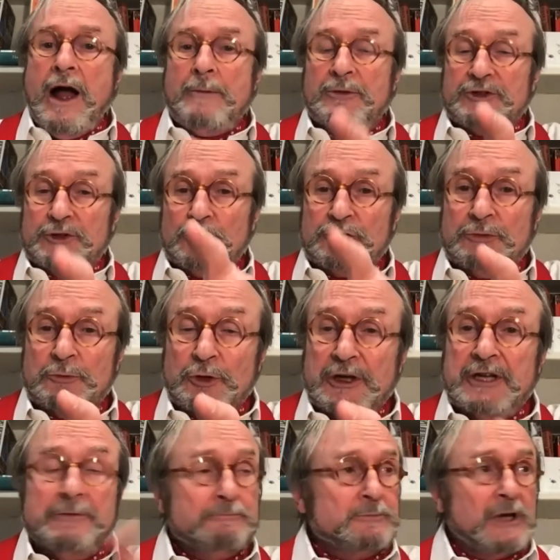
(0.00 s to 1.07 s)
must do some
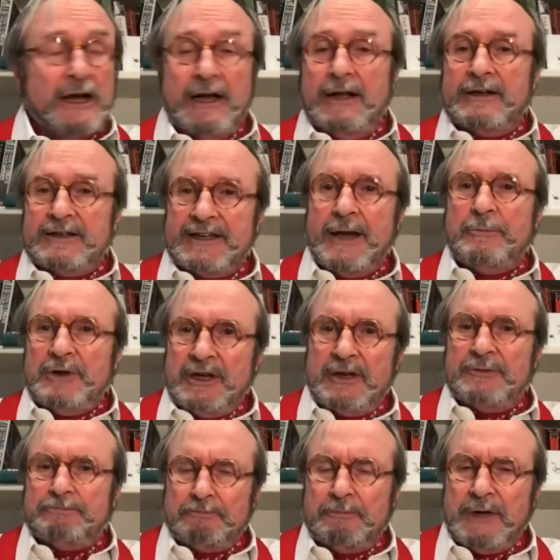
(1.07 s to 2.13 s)
green. Uh, get me
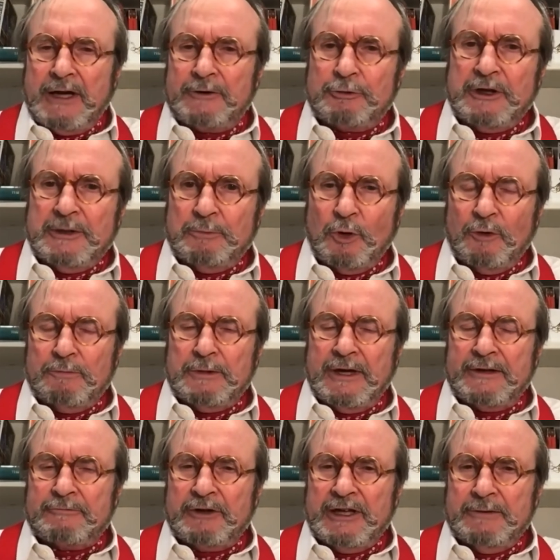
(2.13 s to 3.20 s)
a, a green, port, uh,
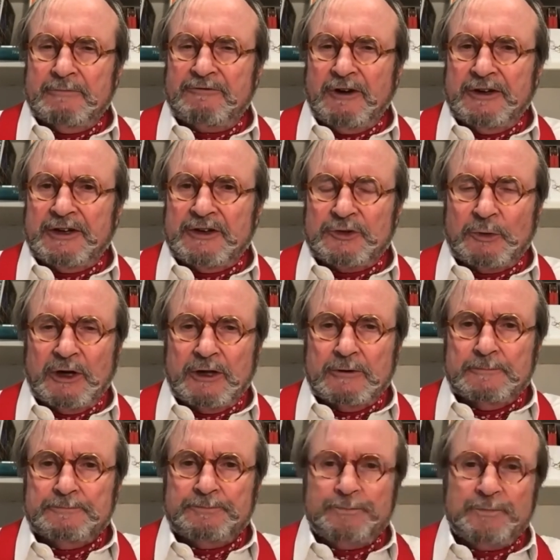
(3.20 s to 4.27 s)
green fund as well.
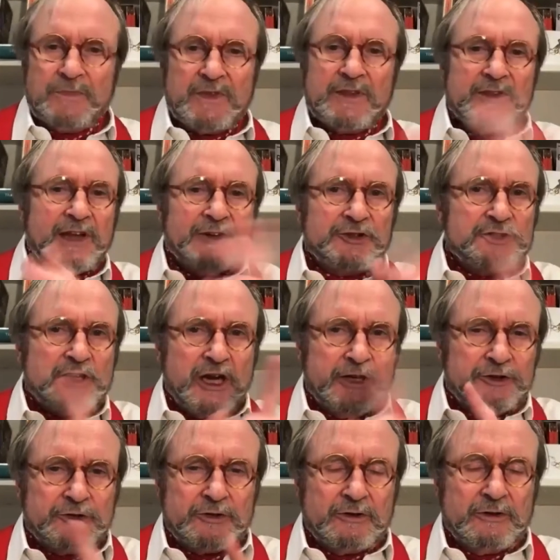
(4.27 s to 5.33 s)
That's
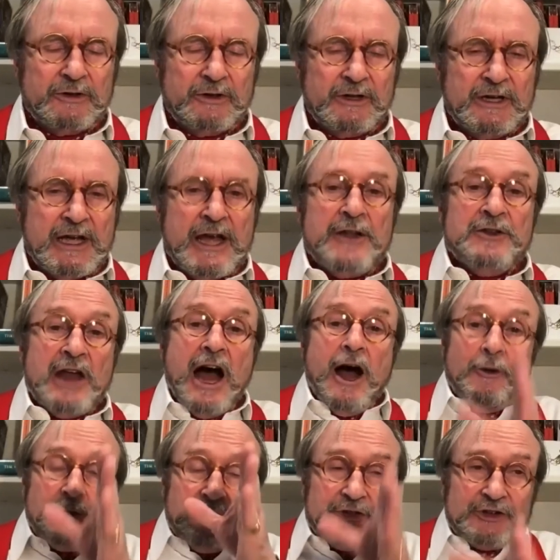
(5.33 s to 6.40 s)
changed.
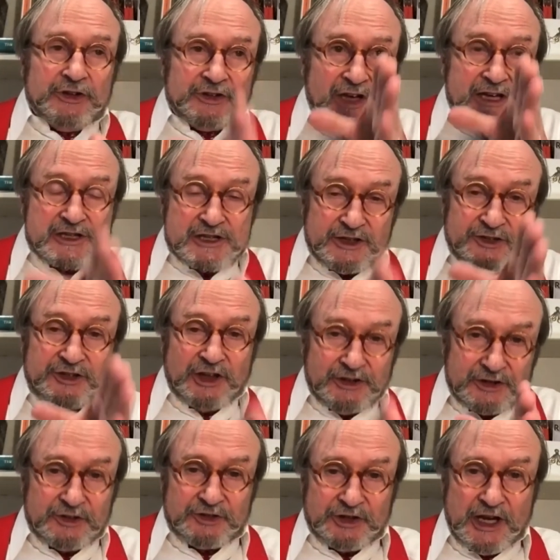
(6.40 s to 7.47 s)
Now, this is actually
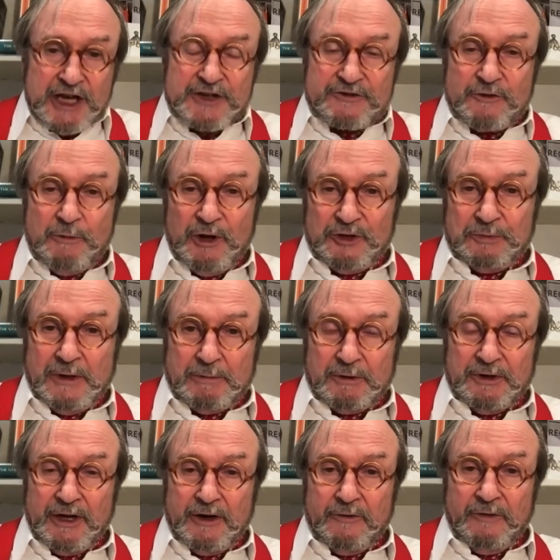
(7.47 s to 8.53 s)
center stage for most people in
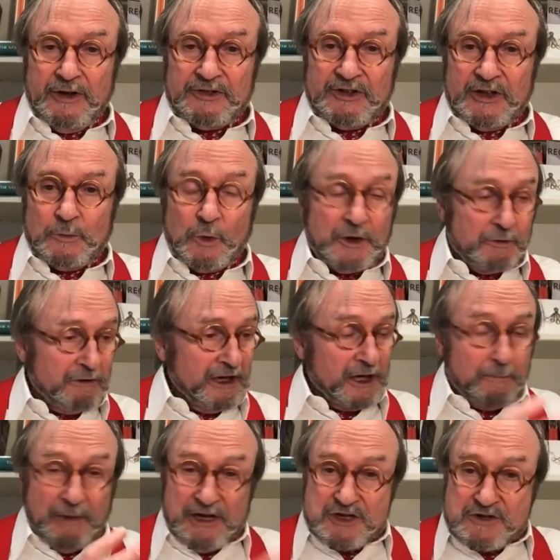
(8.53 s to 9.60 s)
their investing, whether you're running a
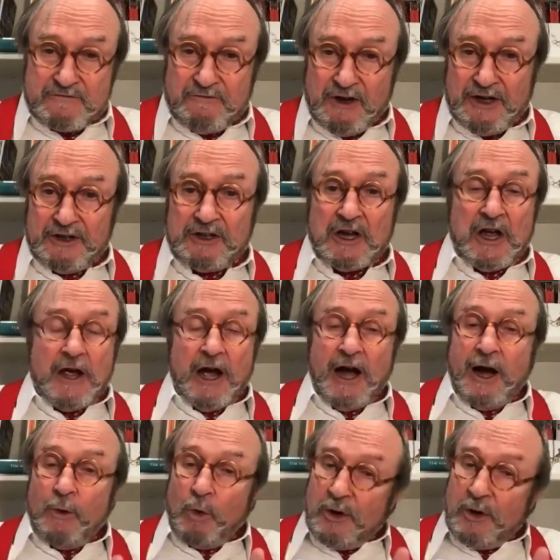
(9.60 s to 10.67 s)
pension fund,
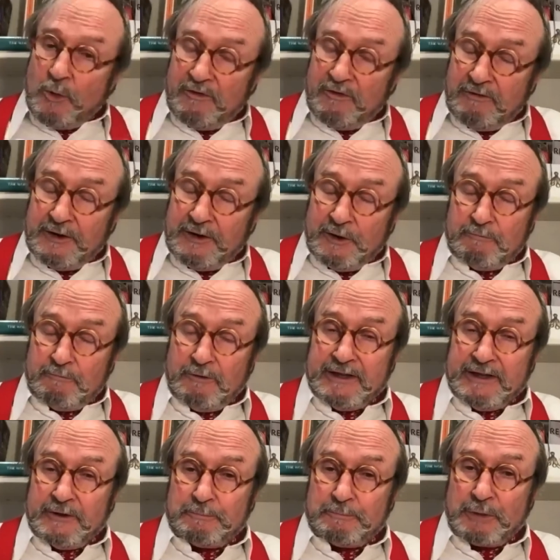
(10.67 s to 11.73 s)
uh, whether you are running
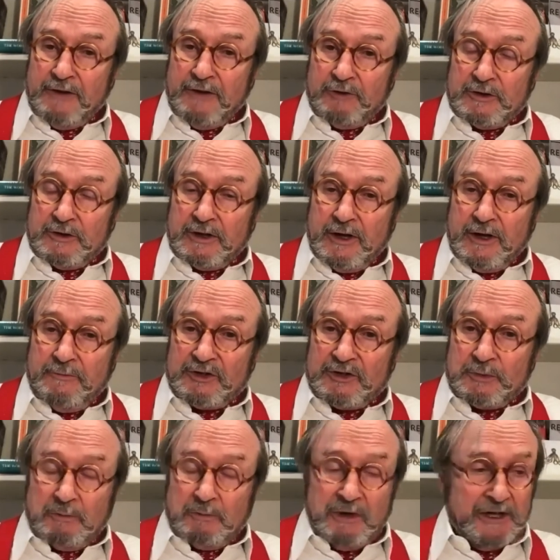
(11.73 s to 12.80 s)
your private uh,
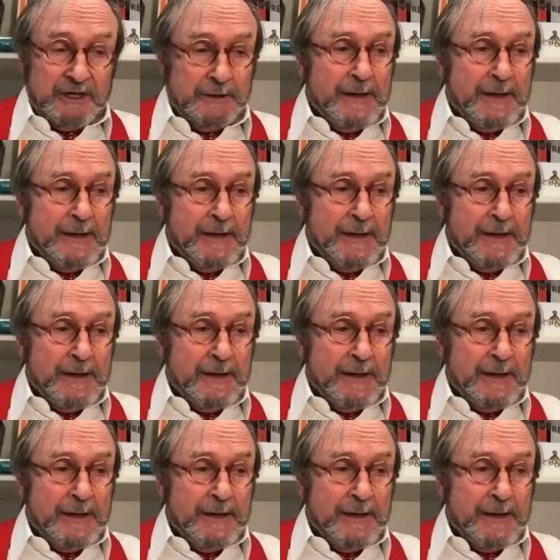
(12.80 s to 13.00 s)
investment money.